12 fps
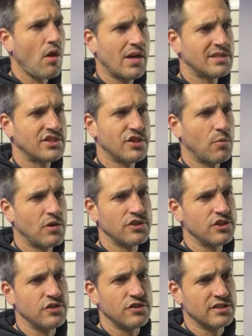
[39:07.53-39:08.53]
I still
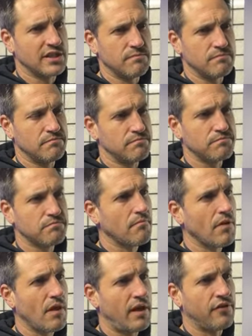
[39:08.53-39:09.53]
wouldn't use it.
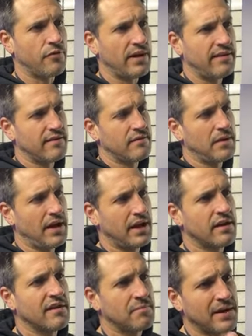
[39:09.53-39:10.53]
And the reason
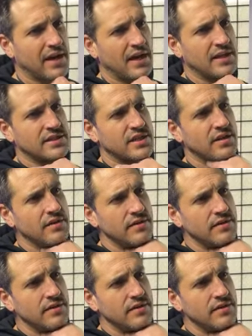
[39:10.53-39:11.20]
being is because